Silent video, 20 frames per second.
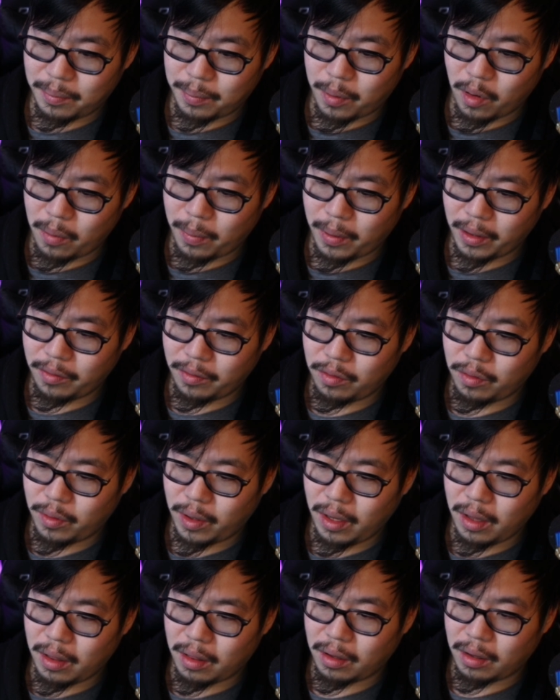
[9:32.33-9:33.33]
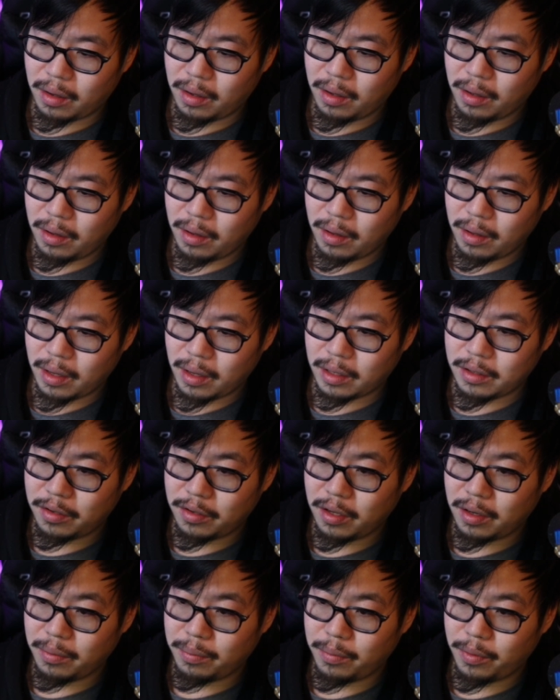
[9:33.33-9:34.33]
Pokeball doesn't do anything. I
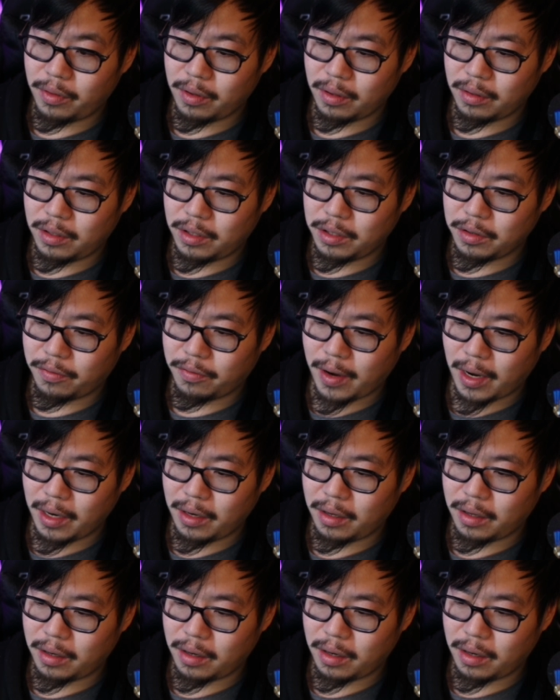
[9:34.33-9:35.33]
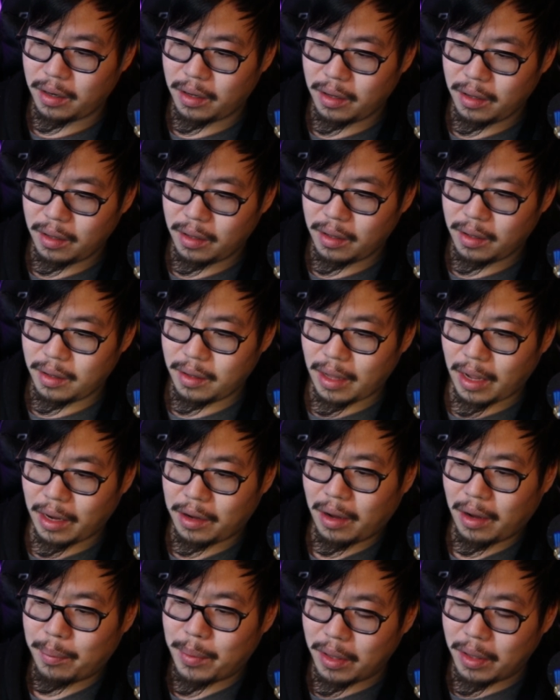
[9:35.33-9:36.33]
just hit him with the Giovanni, and then...
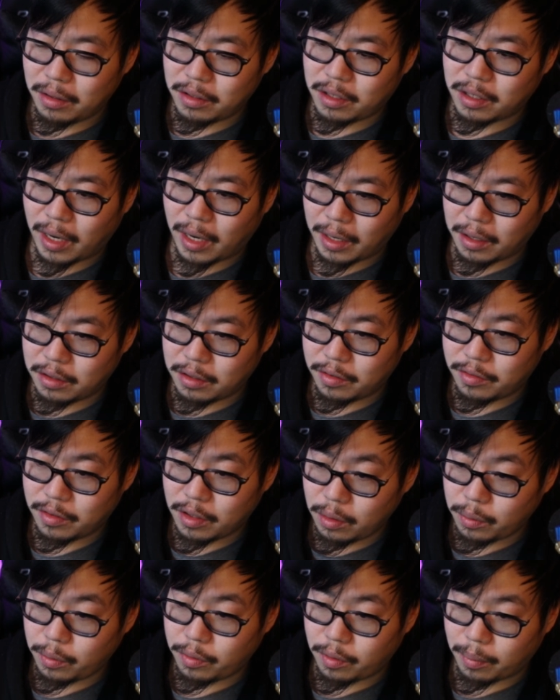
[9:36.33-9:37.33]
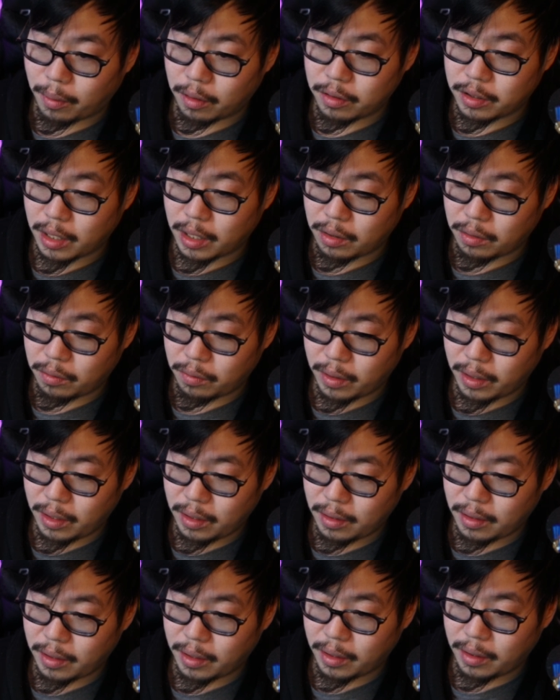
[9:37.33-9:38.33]
I mean, legit, I can just kill with the Marshadow,
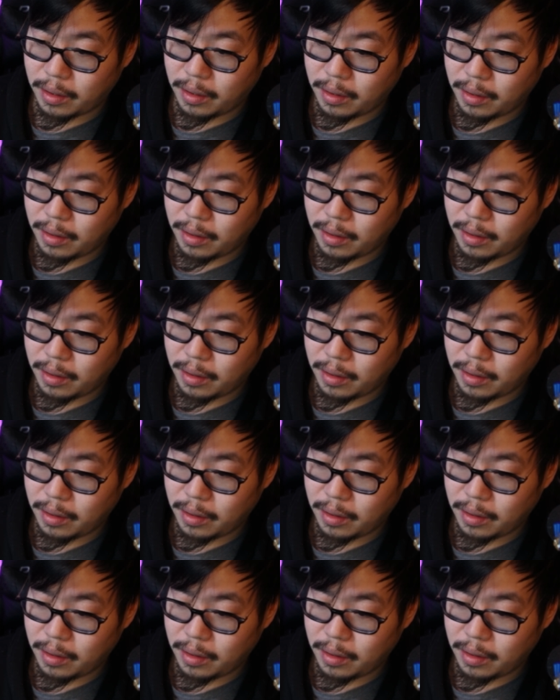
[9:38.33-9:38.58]
right? Like...